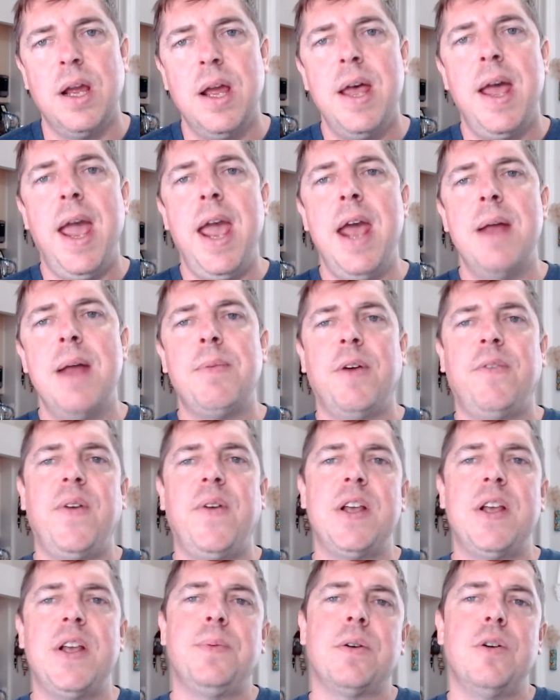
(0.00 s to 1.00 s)
And my
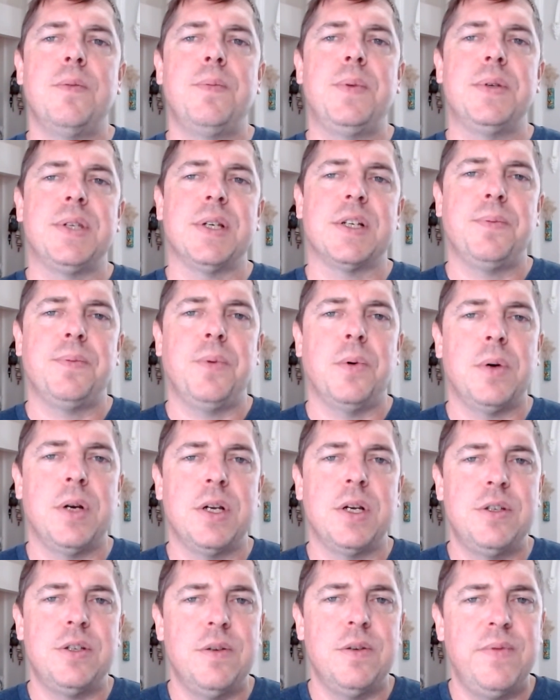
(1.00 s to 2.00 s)
Facebook group is Exploring
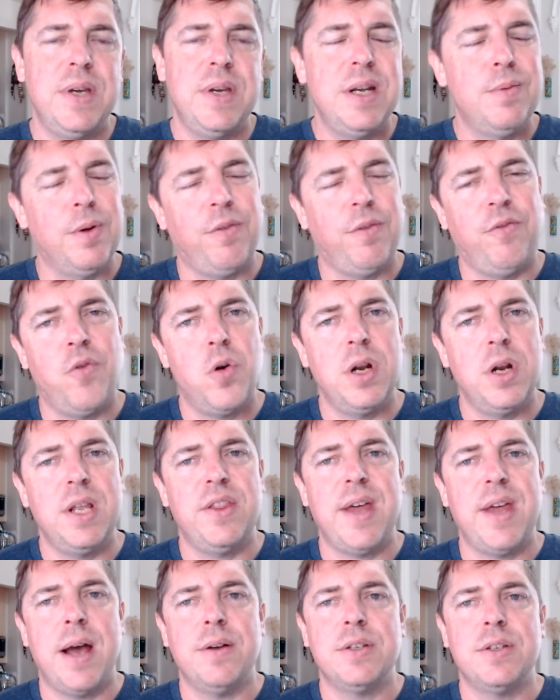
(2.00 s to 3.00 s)
Sous Vide with
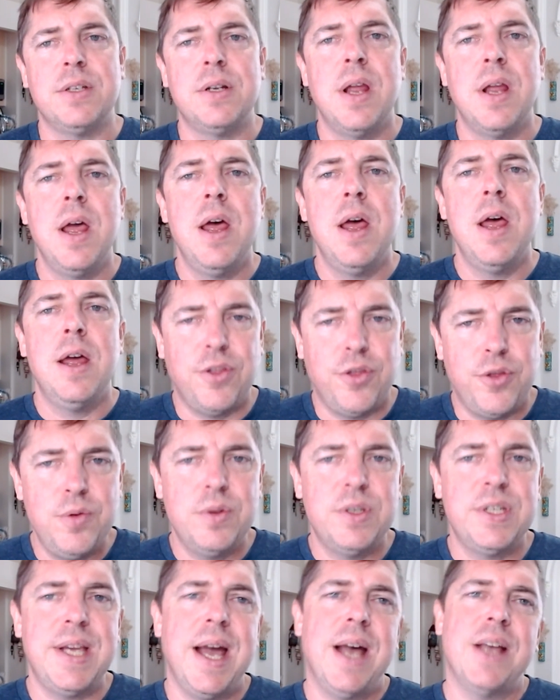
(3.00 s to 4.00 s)
40,000
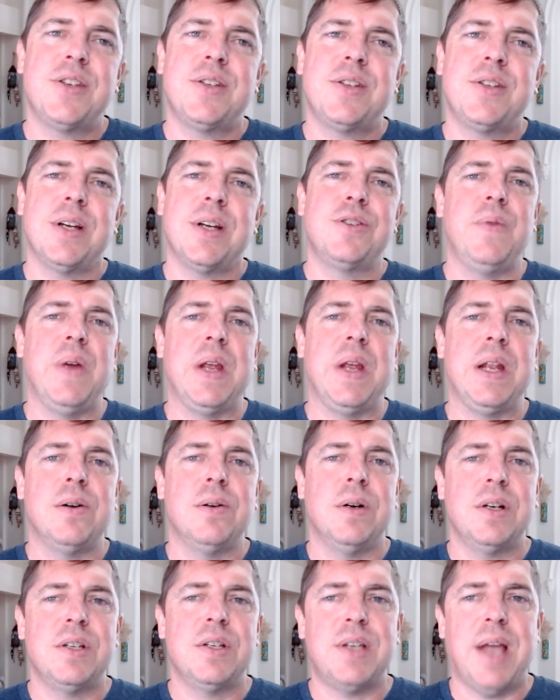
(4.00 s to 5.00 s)
enthusiastic sous vide
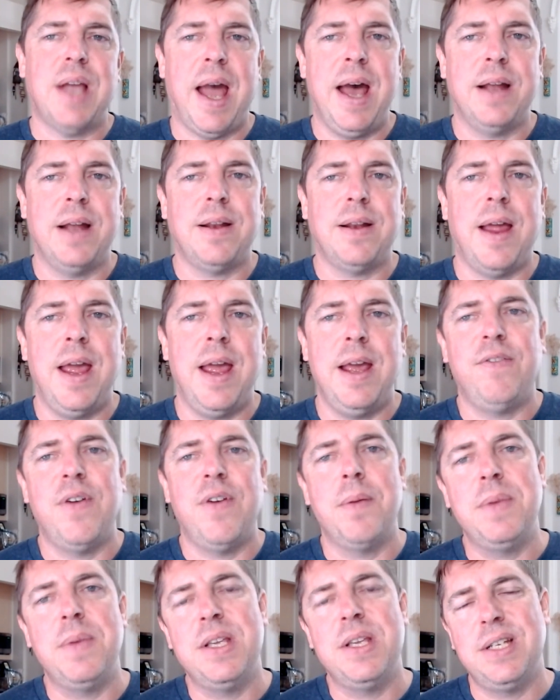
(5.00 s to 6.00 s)
cooks at
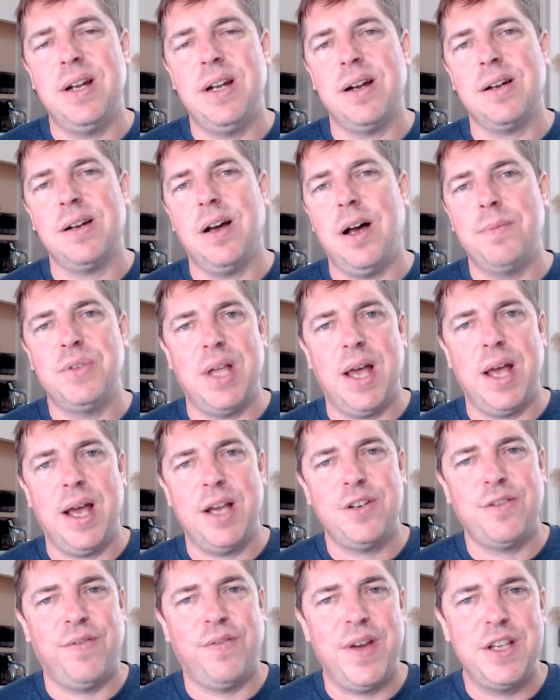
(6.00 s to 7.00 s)

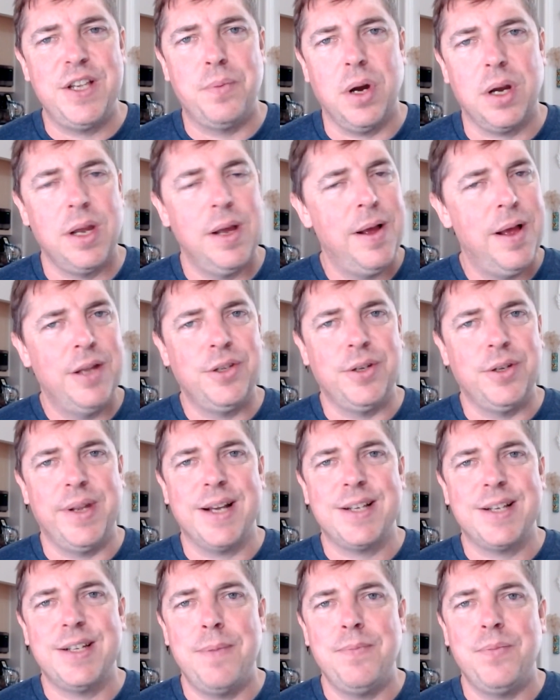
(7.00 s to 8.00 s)
afmeasy.com/Facebook. Till
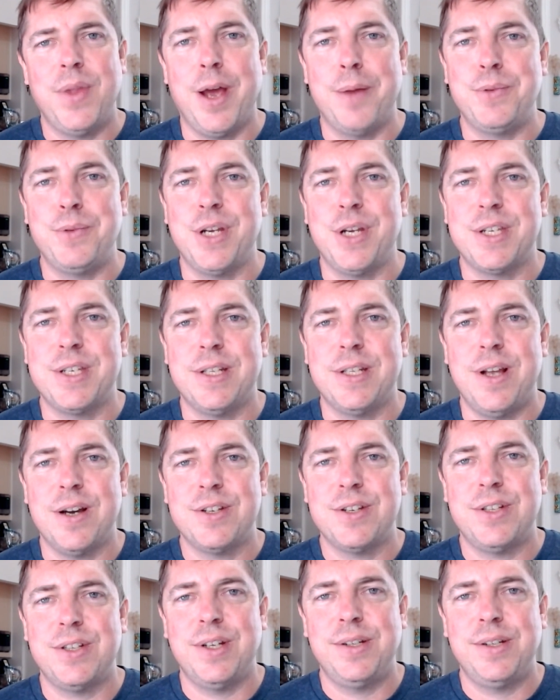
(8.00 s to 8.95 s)
next time, I'm Jason Logston.